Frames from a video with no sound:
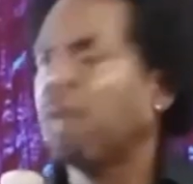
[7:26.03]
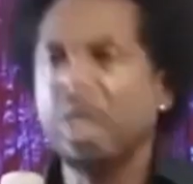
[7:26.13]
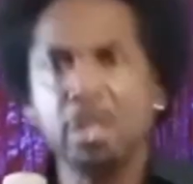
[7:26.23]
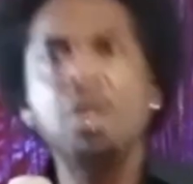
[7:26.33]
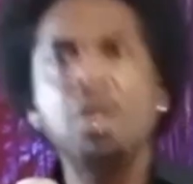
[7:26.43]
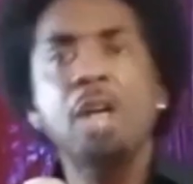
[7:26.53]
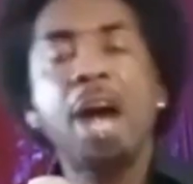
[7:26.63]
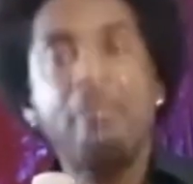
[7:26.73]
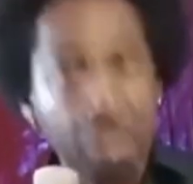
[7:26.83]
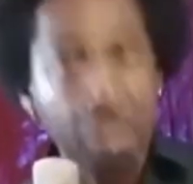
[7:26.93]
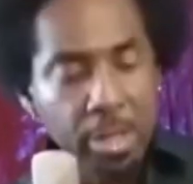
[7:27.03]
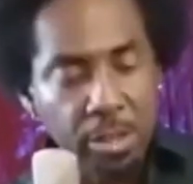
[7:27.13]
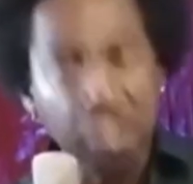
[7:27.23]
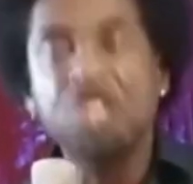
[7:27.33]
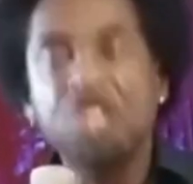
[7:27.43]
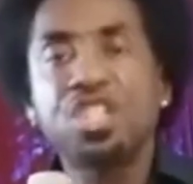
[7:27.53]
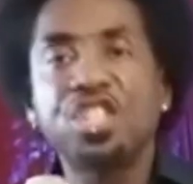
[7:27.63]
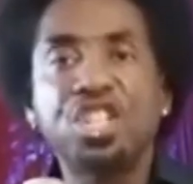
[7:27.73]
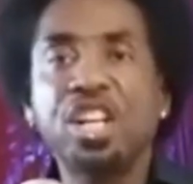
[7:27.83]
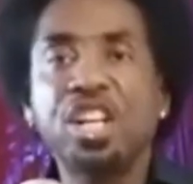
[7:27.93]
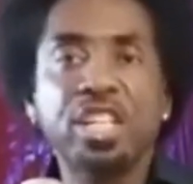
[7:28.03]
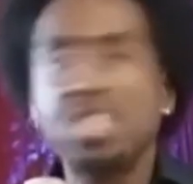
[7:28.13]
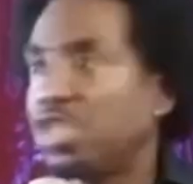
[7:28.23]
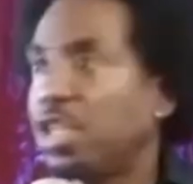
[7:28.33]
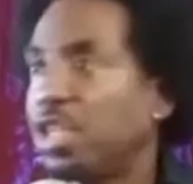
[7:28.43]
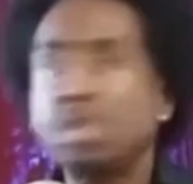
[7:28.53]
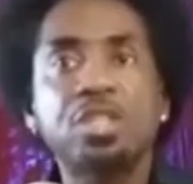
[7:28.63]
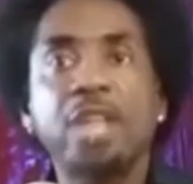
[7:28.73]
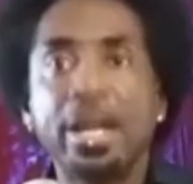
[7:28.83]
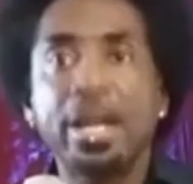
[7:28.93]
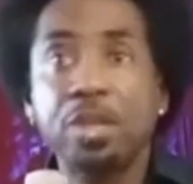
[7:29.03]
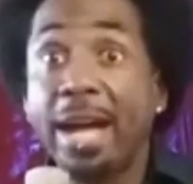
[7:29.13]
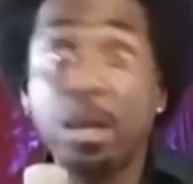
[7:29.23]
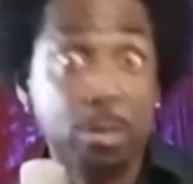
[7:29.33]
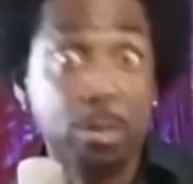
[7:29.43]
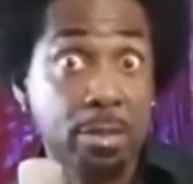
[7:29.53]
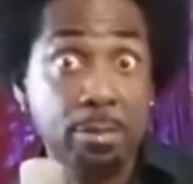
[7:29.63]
Okay, so how about the junk and shit that you got in your house?